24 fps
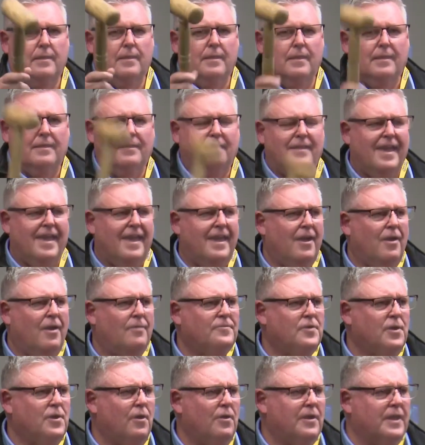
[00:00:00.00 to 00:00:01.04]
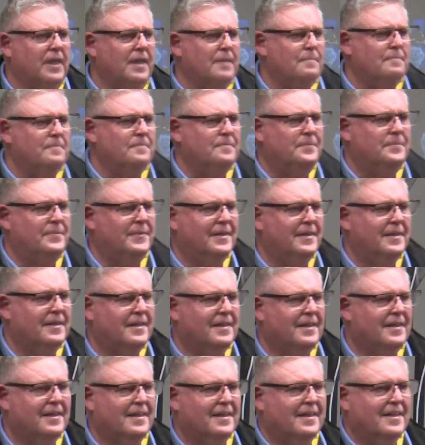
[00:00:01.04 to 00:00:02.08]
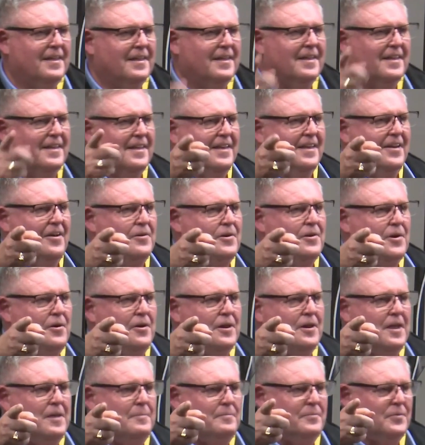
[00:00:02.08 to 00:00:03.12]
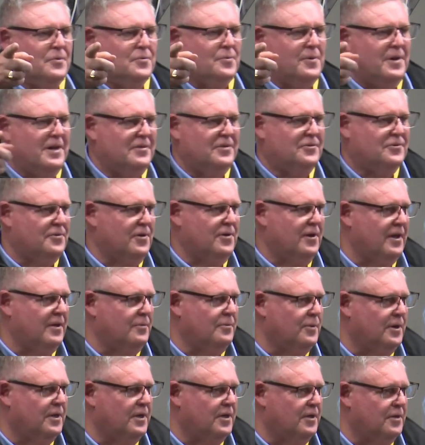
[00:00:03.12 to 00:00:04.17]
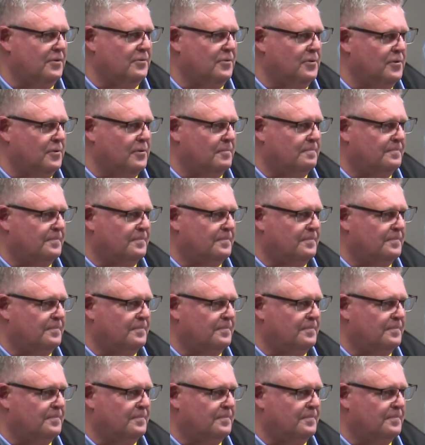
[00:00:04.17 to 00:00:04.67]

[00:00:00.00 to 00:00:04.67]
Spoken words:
Yeah, I've got him. I've got him. 23. What are you, Norm?